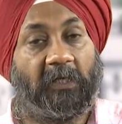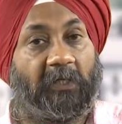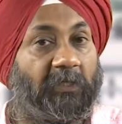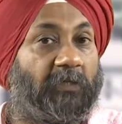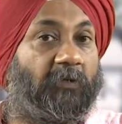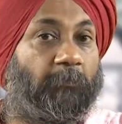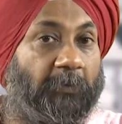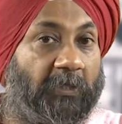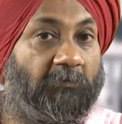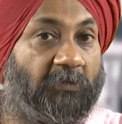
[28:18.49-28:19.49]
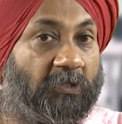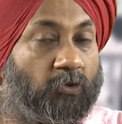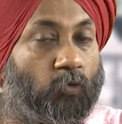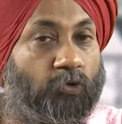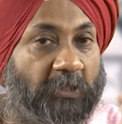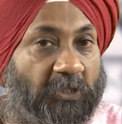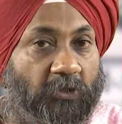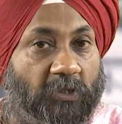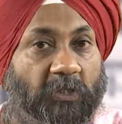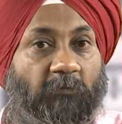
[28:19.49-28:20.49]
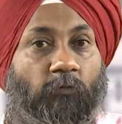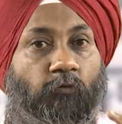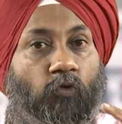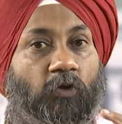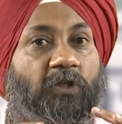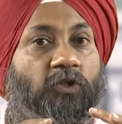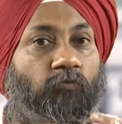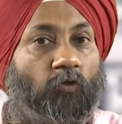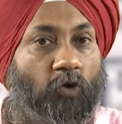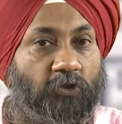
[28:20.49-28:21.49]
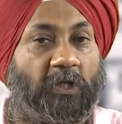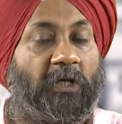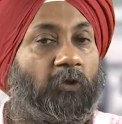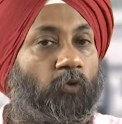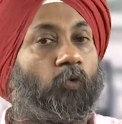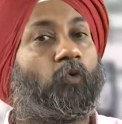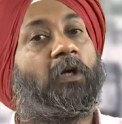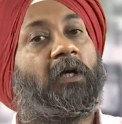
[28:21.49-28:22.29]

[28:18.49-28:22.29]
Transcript: In our previous two sessions our focus was to